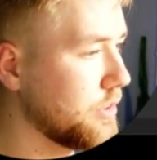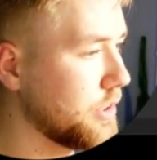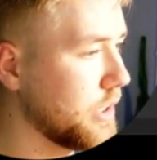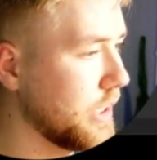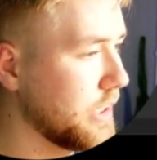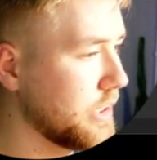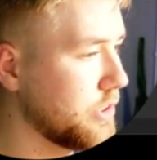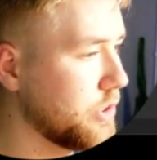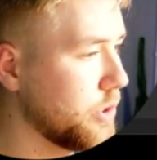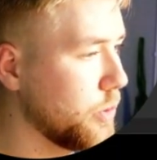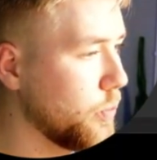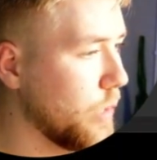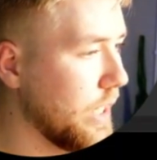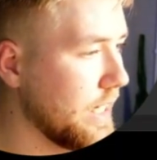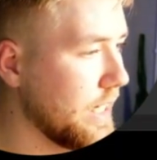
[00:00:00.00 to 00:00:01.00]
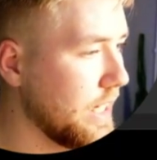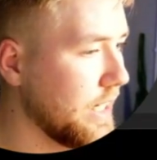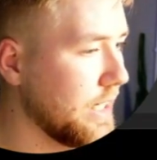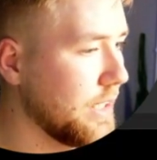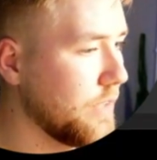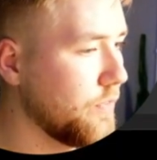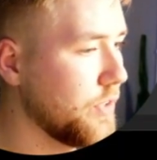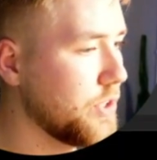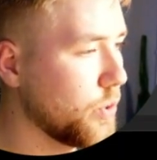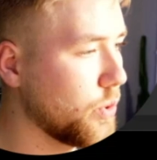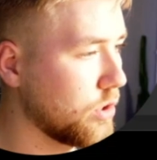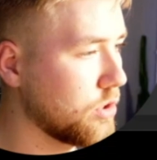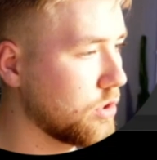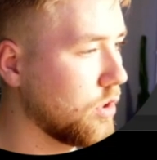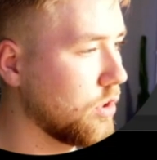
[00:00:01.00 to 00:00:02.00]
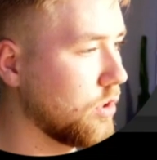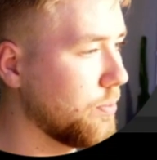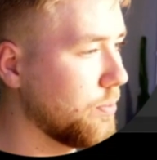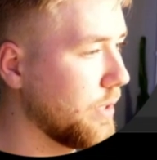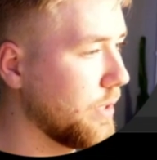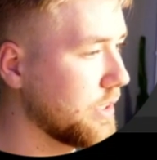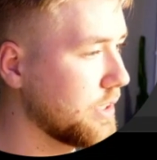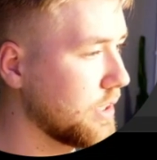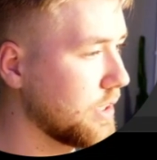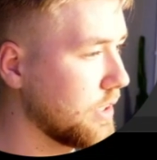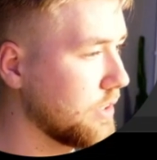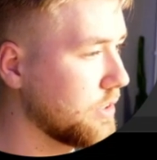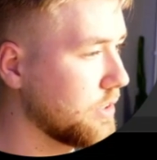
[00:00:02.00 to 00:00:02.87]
change to a individual color basically.